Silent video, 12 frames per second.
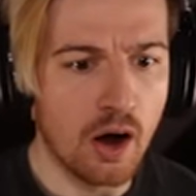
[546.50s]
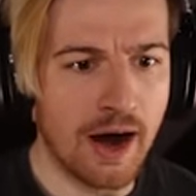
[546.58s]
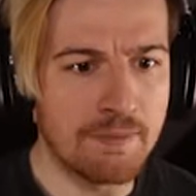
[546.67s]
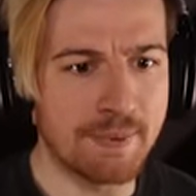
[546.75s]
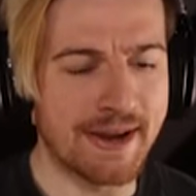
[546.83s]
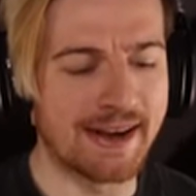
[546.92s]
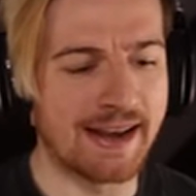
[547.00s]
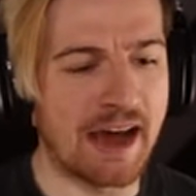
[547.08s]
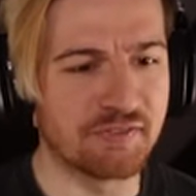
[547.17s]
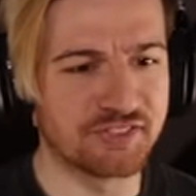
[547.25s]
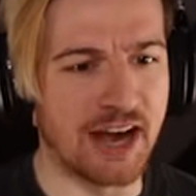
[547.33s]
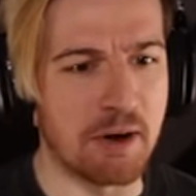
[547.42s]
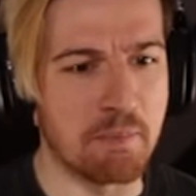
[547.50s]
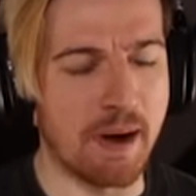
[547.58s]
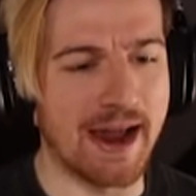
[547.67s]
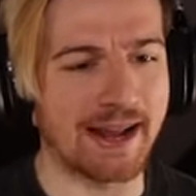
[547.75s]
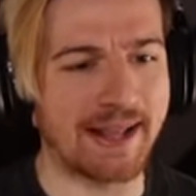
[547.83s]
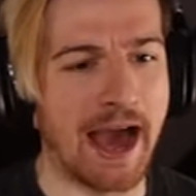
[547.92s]
I'm being laughed at
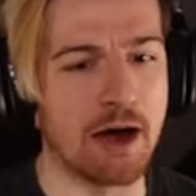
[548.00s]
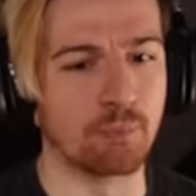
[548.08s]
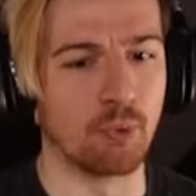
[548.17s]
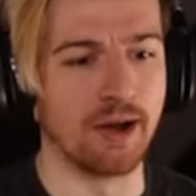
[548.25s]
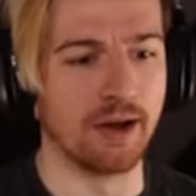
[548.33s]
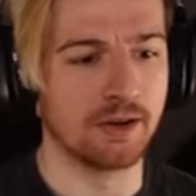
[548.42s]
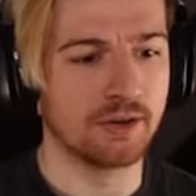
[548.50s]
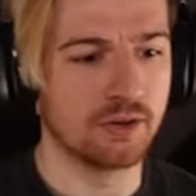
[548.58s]
by a camera.